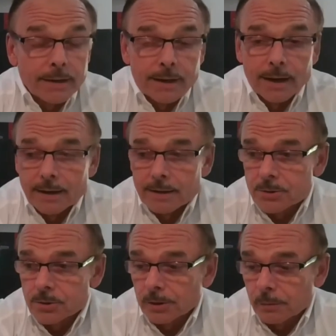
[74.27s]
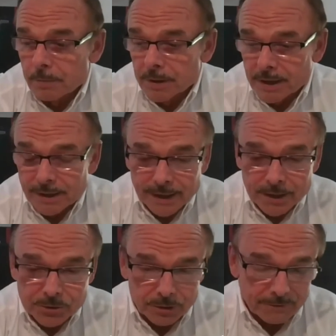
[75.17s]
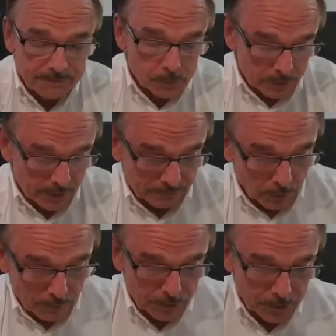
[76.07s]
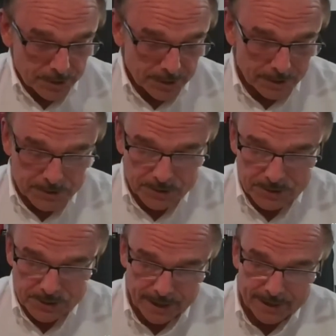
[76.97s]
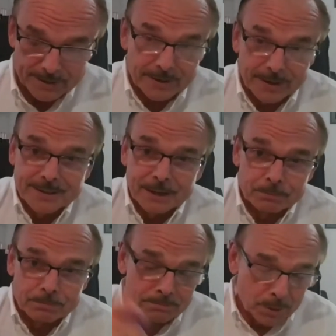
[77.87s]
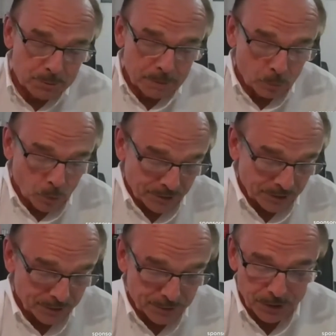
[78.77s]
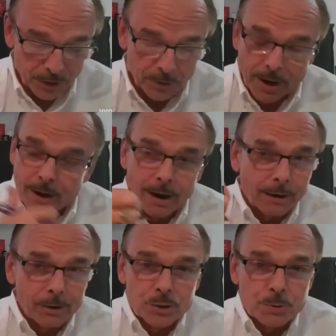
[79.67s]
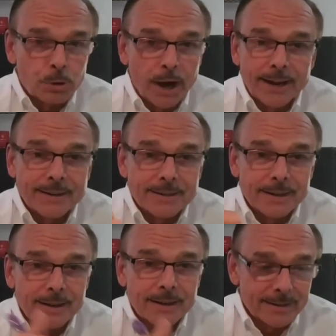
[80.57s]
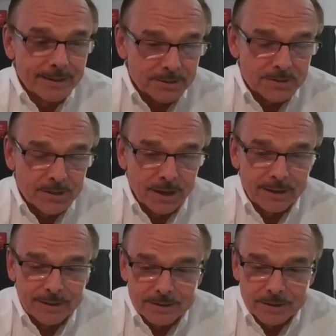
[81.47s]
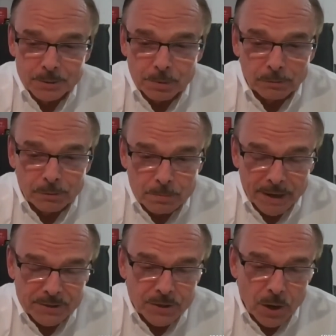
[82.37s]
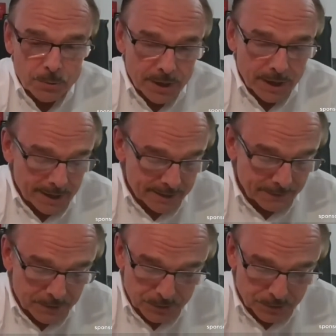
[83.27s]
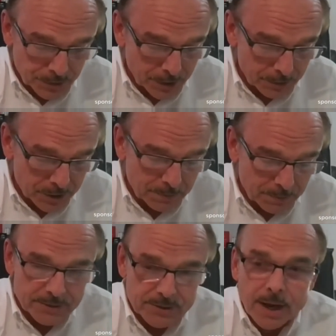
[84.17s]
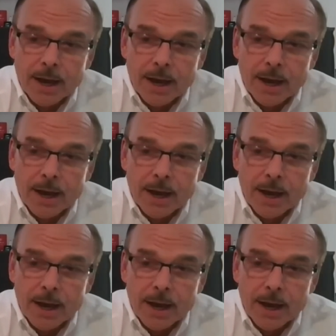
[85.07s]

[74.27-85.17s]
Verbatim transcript: Uh, certainly, we've been in the industry for uh, for over 30 years. As uh, as, as any, most people watching us will know, our Hirsch brand uh, is, uh, is, is probably the best known uh, in the physical security space.